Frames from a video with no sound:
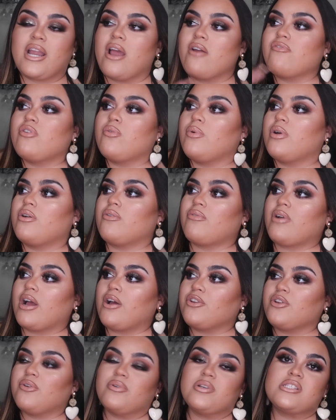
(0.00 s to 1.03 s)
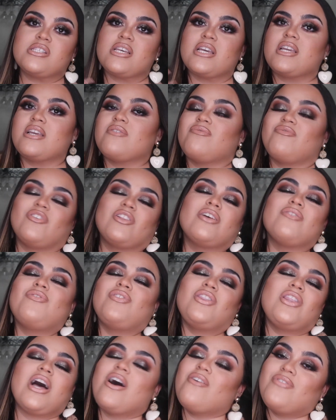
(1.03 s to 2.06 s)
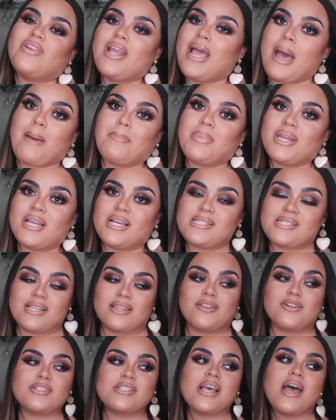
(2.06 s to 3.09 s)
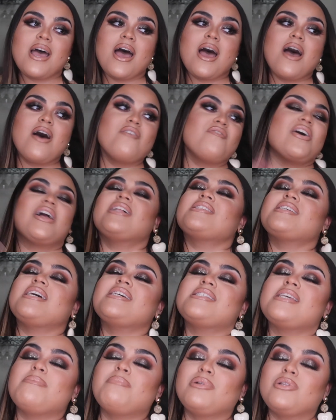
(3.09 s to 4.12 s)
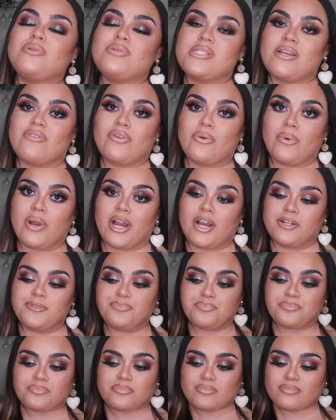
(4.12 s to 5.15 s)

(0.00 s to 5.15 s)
Everyone around you is like full of love and happiness, and there's Valentine's Day balloons everywhere.